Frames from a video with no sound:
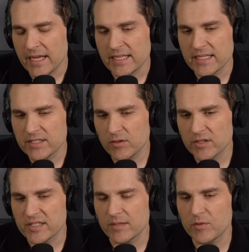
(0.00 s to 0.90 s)
It does
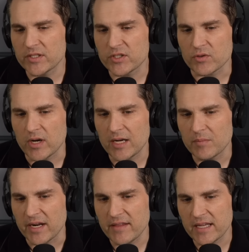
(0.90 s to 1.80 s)
look somewhat
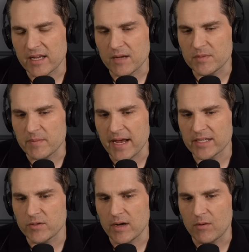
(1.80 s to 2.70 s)
strong, but I think it comes
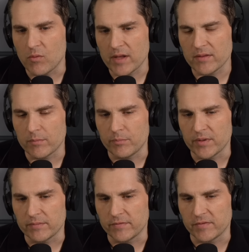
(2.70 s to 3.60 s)
back to how wet the,
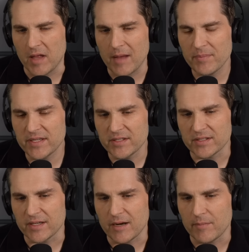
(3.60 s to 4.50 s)
the flop is
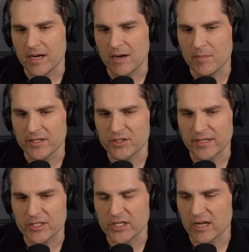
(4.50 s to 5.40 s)
and how, how much
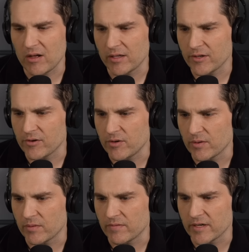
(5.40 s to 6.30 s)
like check calling you're
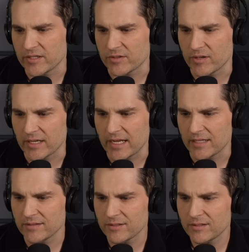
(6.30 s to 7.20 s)
doing with very strong
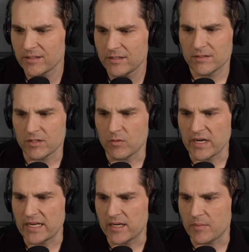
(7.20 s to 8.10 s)
hands. So
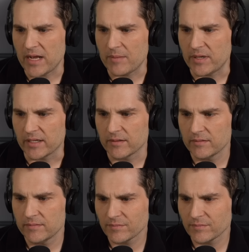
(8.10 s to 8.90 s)
what ended up happening?